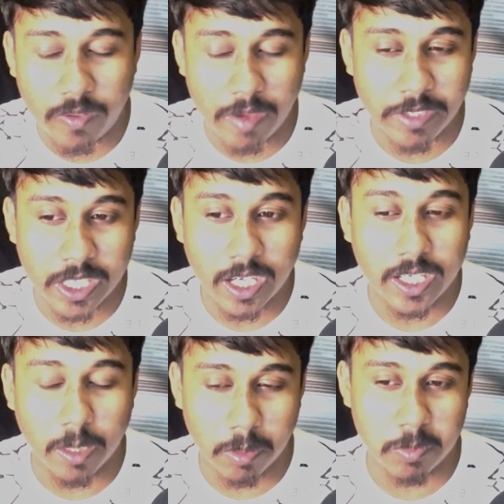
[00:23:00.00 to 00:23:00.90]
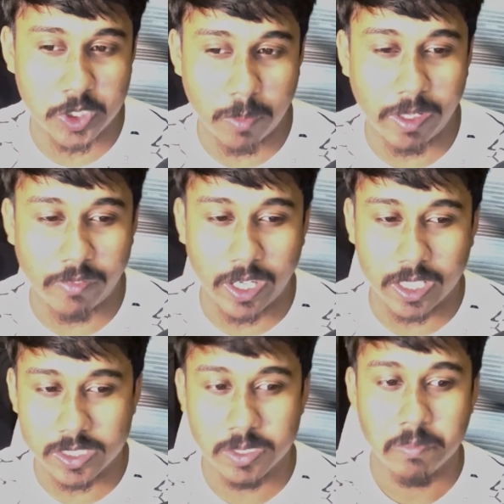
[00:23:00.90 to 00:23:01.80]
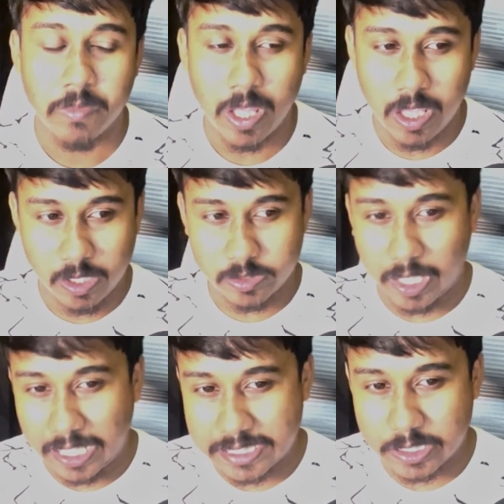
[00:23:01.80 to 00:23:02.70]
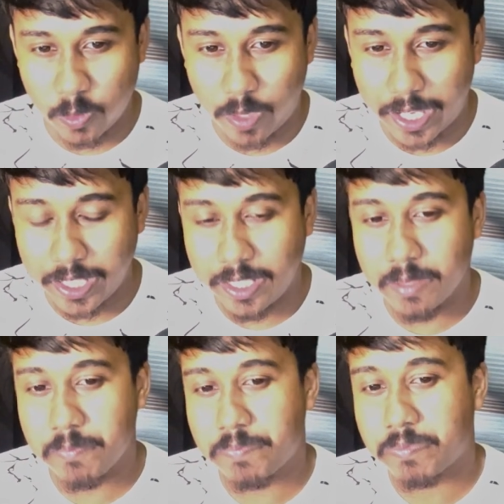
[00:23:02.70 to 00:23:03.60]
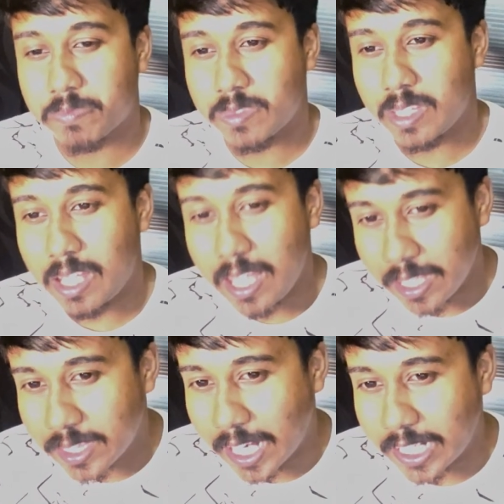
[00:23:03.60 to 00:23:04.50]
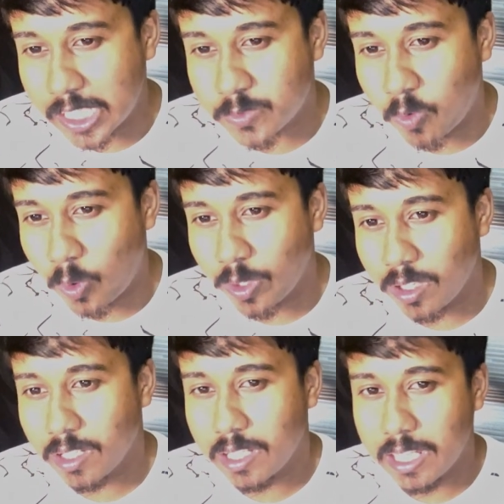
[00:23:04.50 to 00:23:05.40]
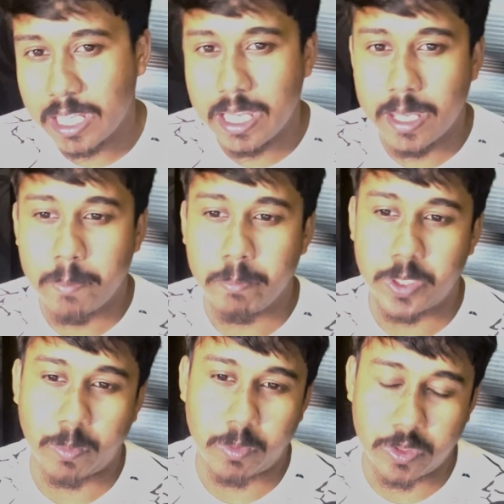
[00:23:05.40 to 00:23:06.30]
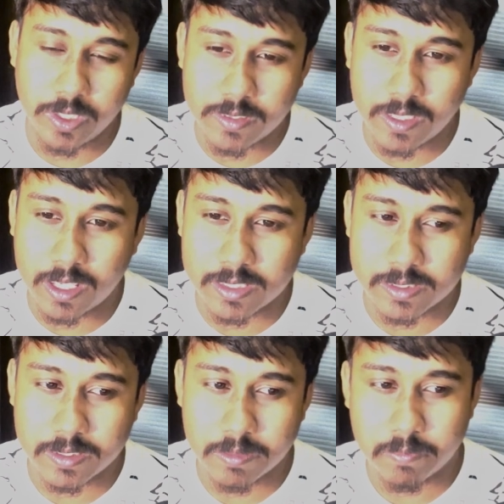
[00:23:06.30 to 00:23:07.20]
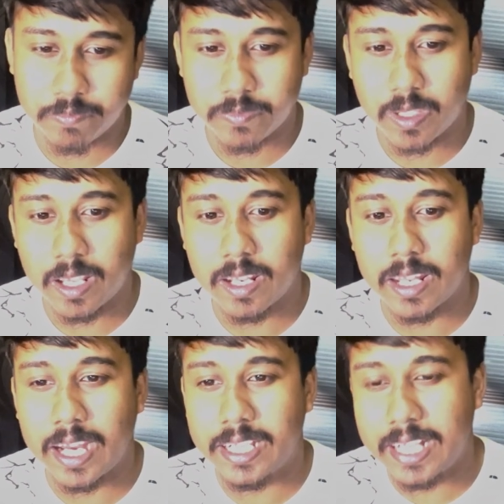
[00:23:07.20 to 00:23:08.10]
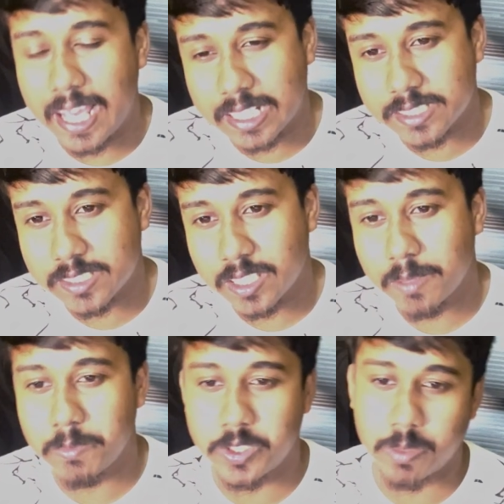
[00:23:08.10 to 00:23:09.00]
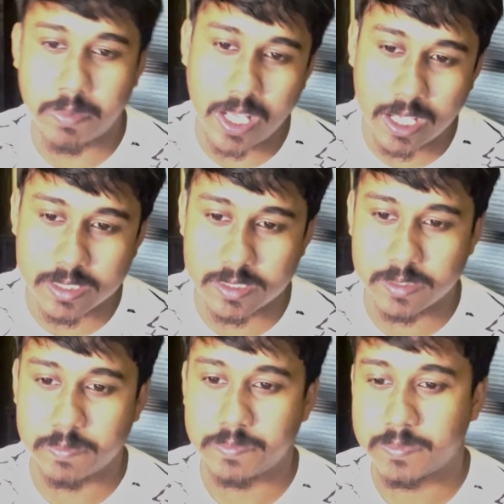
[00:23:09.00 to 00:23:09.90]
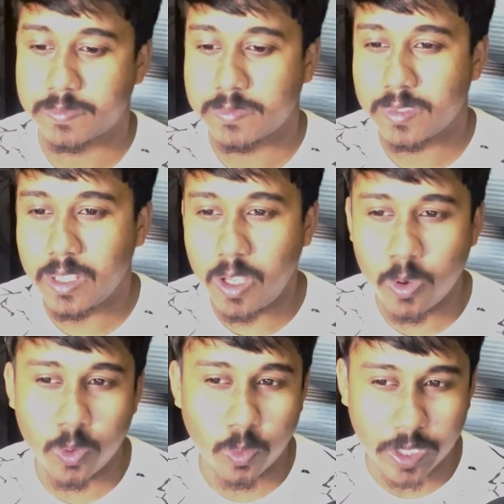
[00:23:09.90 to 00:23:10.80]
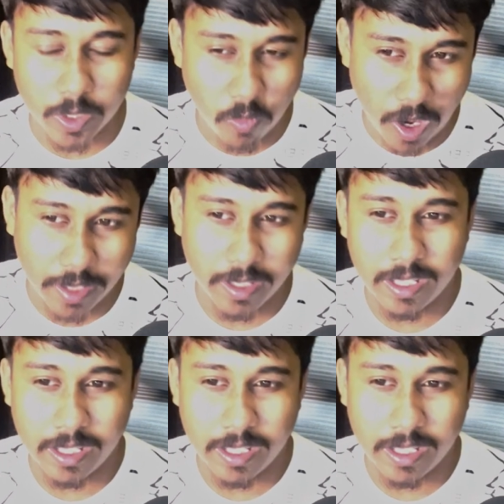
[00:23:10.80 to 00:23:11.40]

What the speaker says: having double bishop advantage. So let's look at it. Knight h4, bishop to g6, knight takes, bishop takes, rook e1,